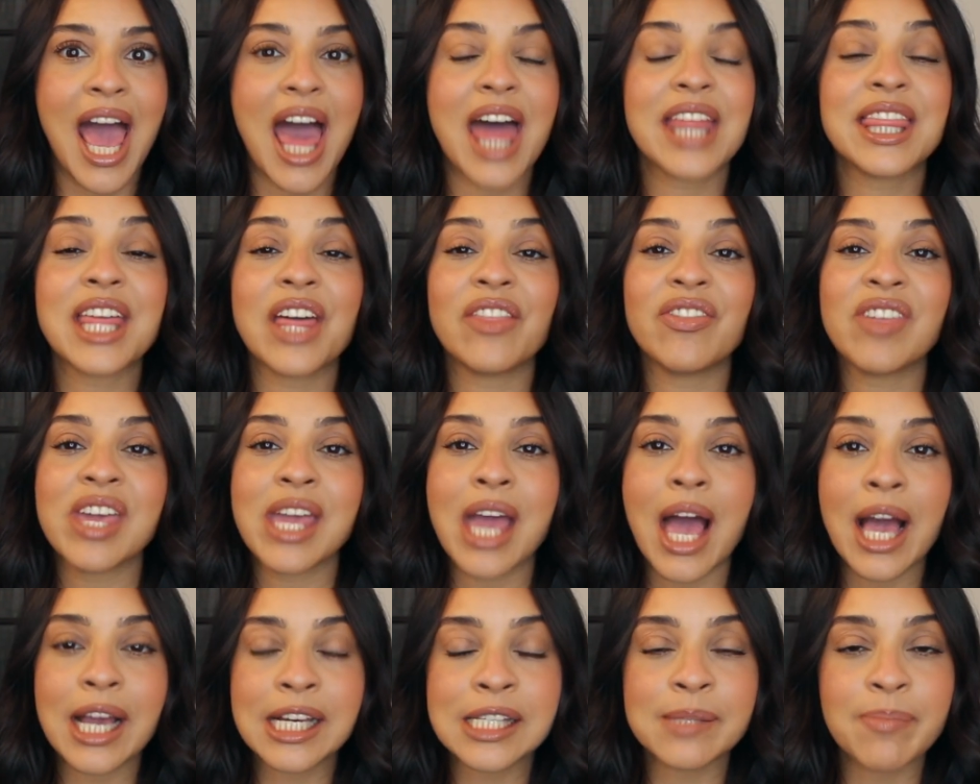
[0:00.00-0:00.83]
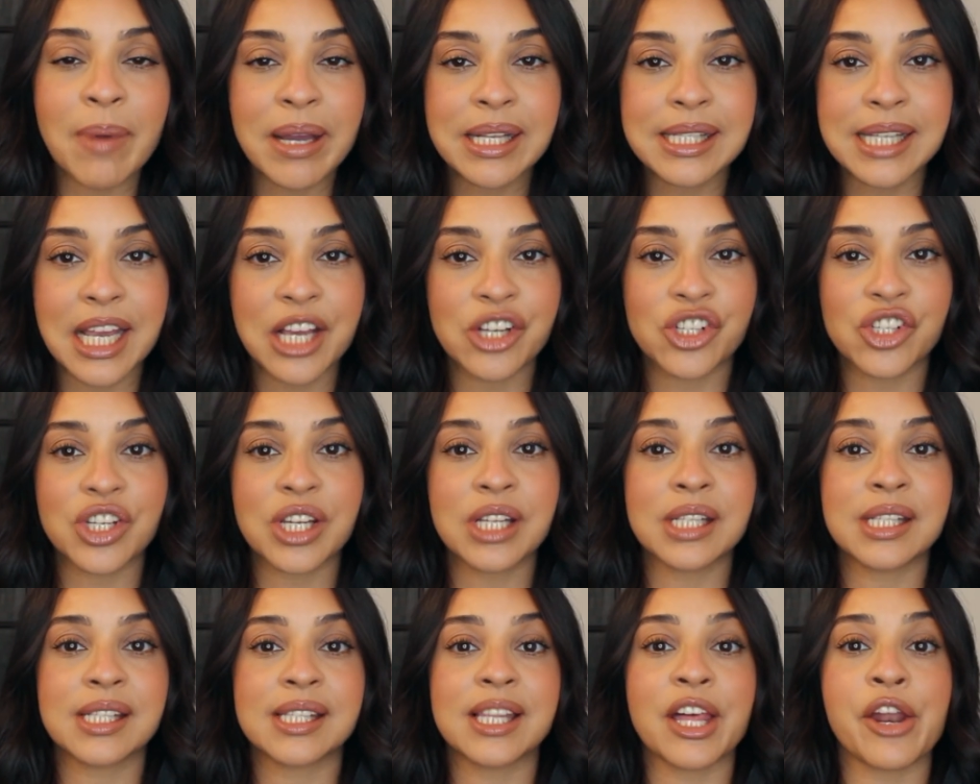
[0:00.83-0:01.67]
and then the
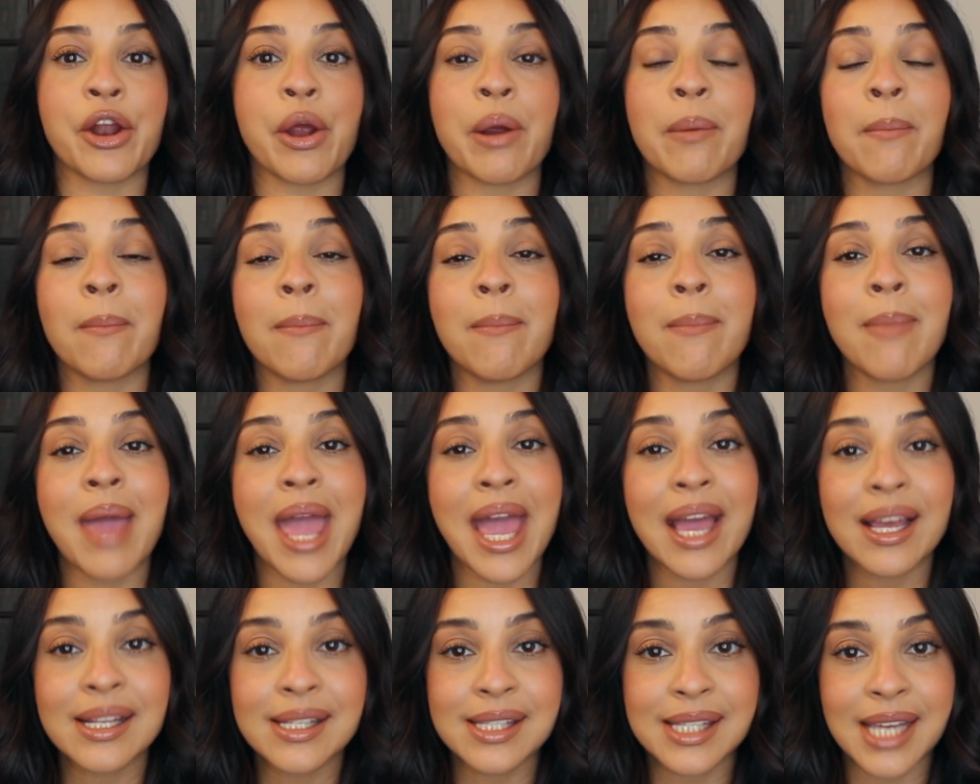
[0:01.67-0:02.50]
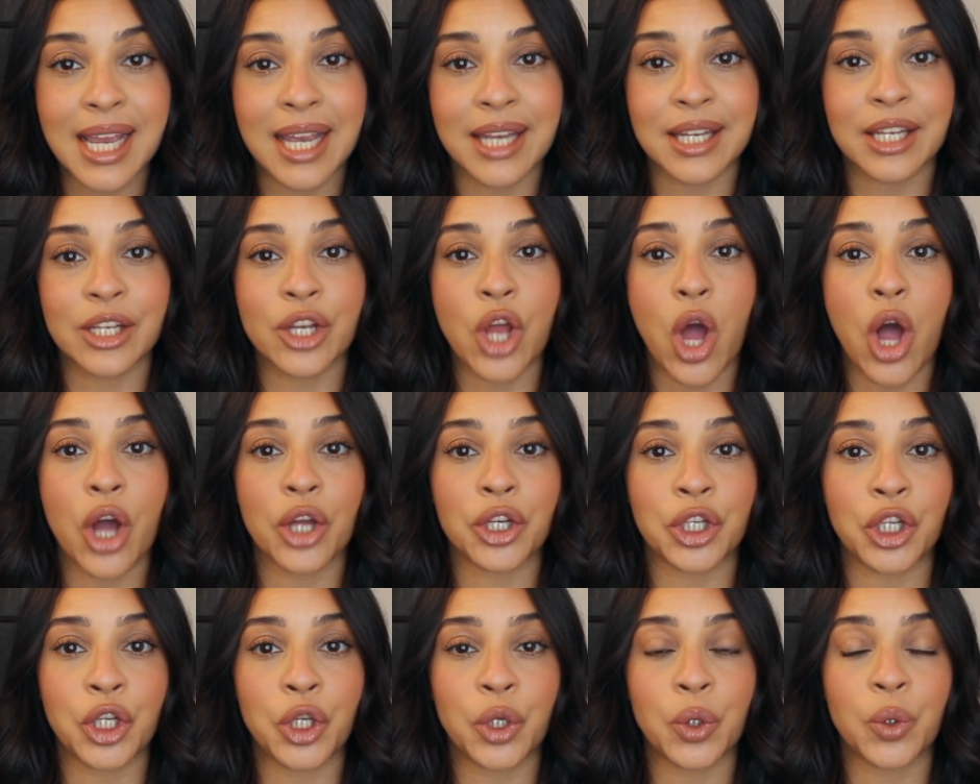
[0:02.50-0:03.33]
expectations that are mandated
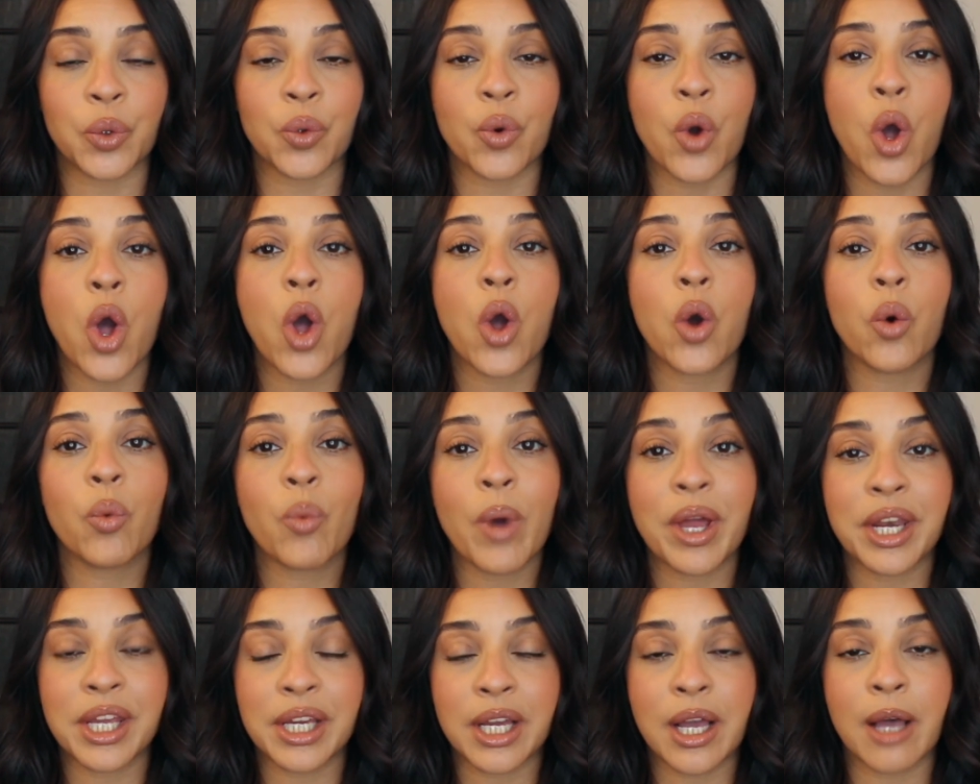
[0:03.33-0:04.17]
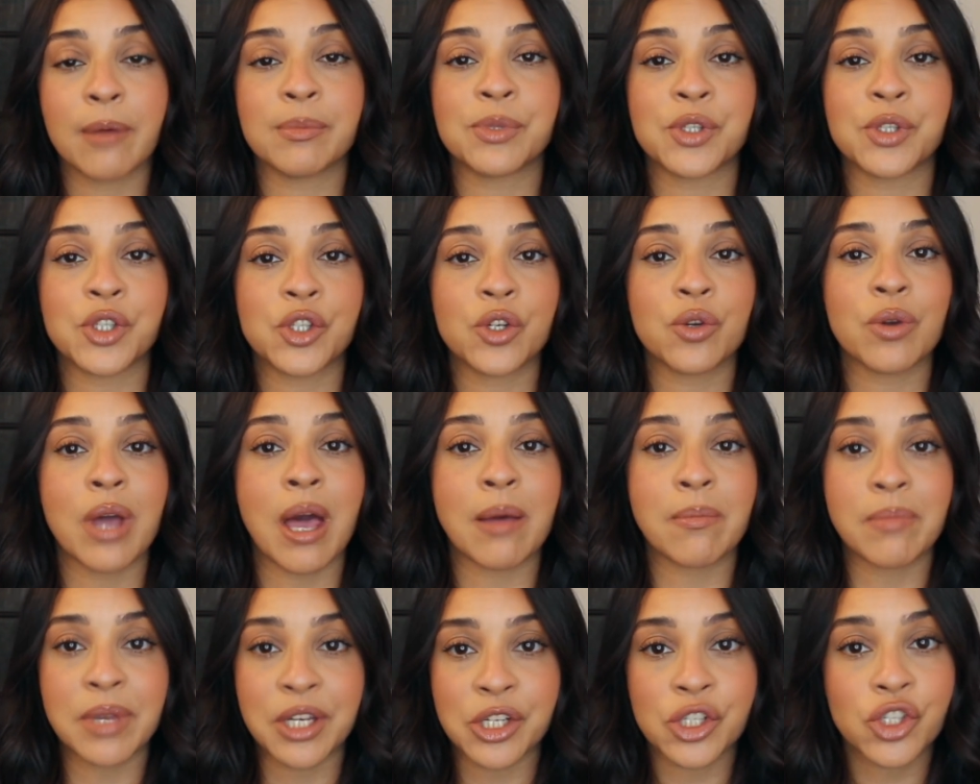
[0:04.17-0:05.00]
on you when it comes to
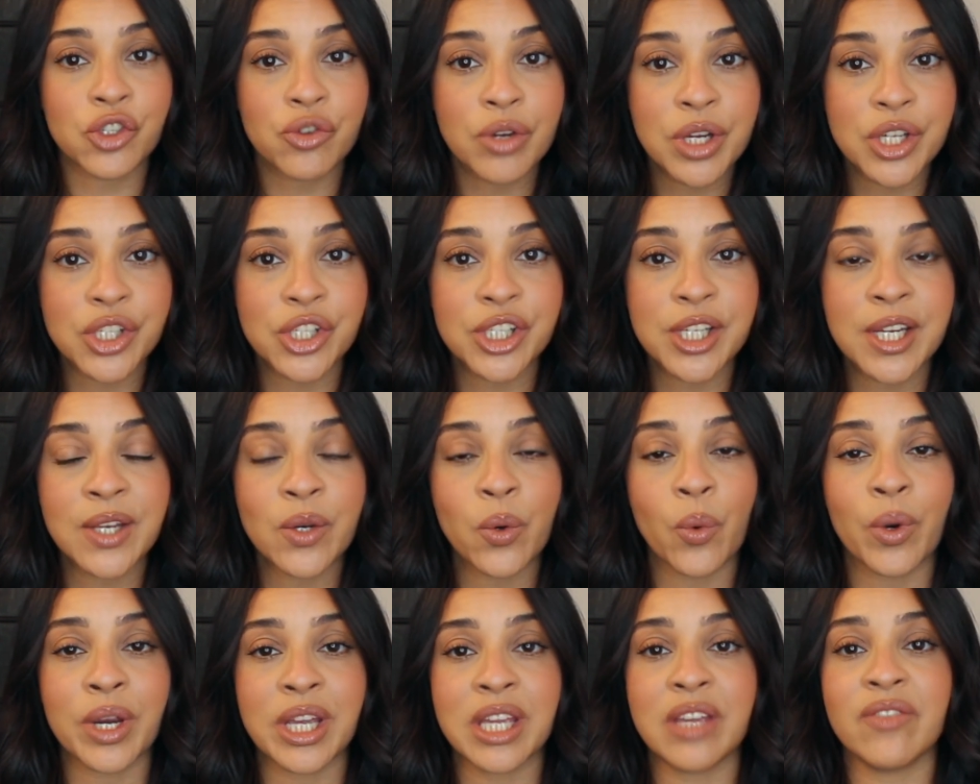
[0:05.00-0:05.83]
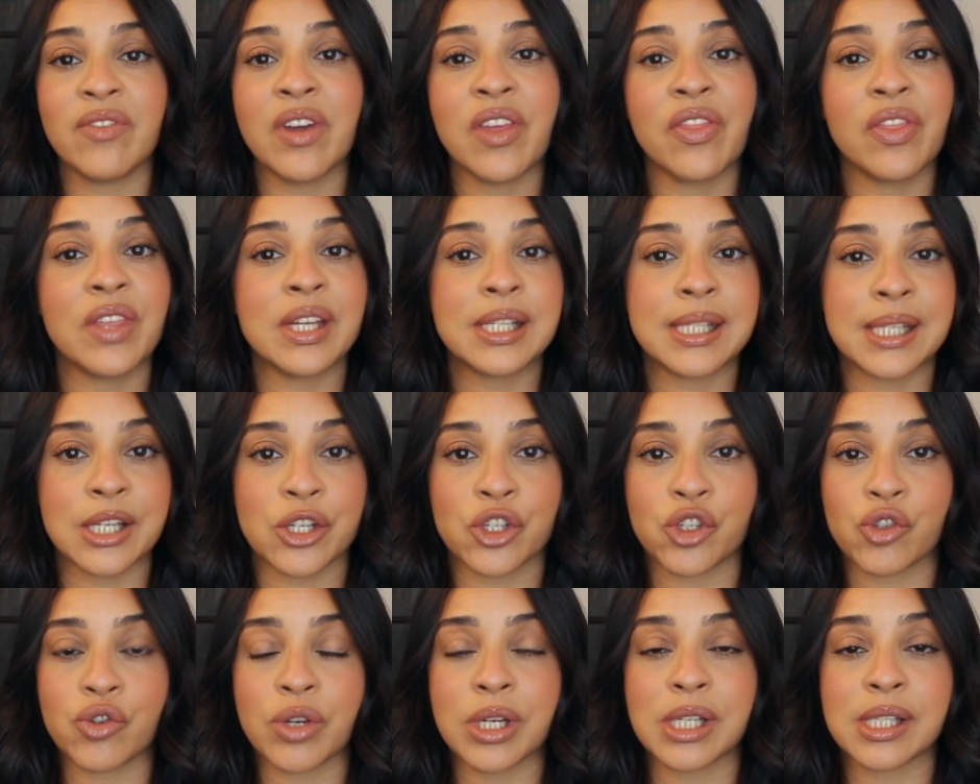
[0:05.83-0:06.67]
administration or even the
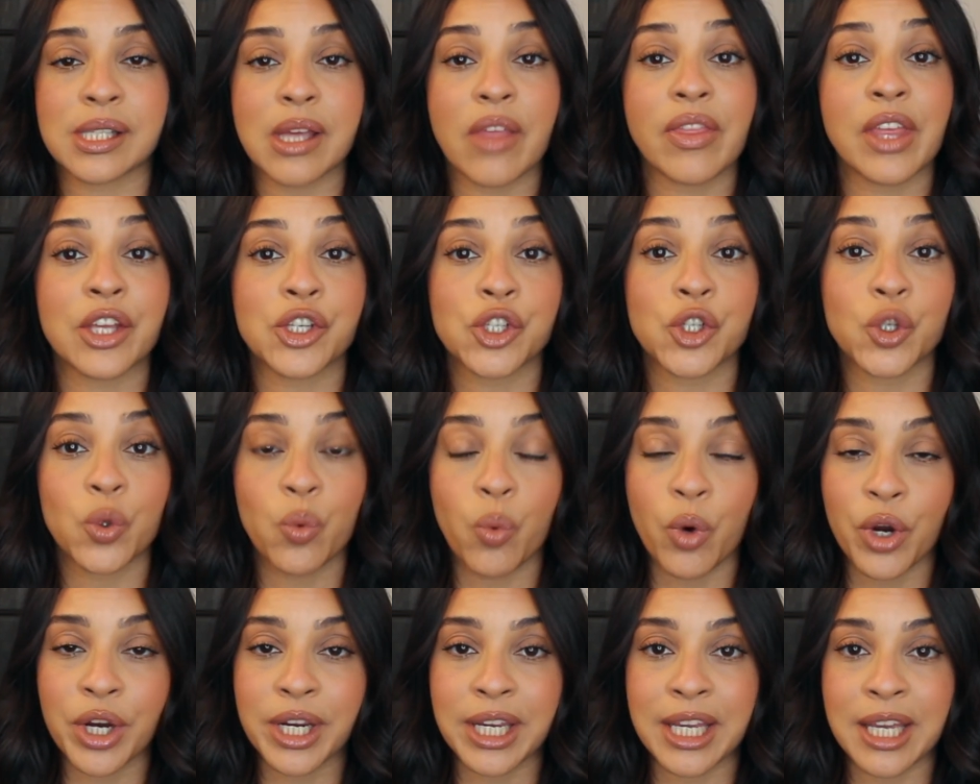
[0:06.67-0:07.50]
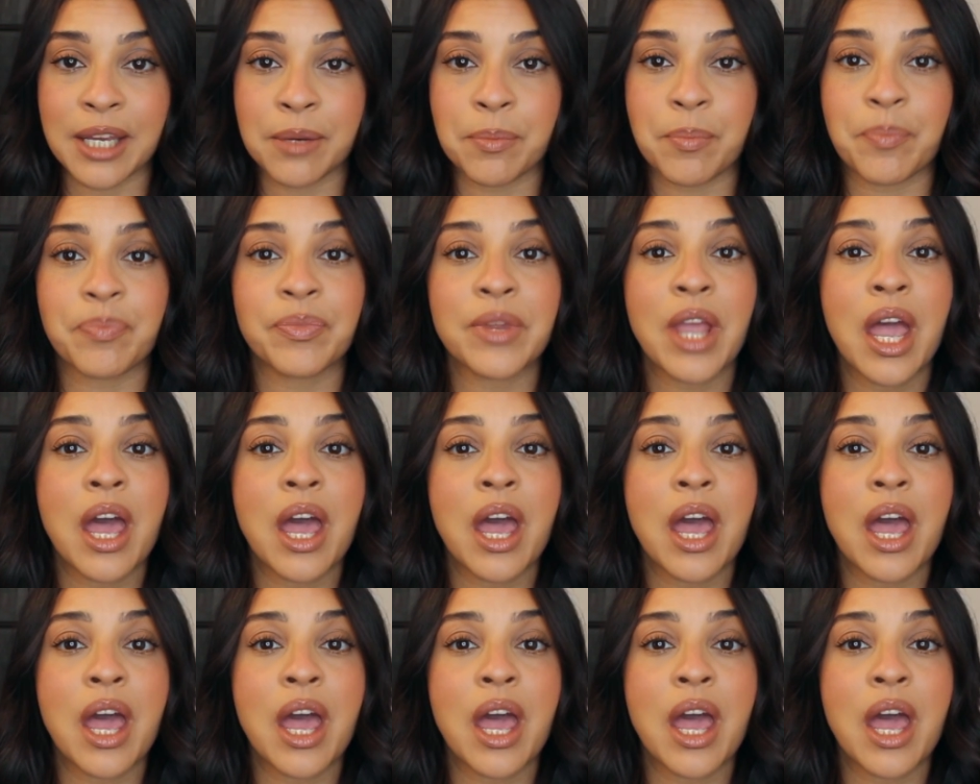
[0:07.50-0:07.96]
district that you work in.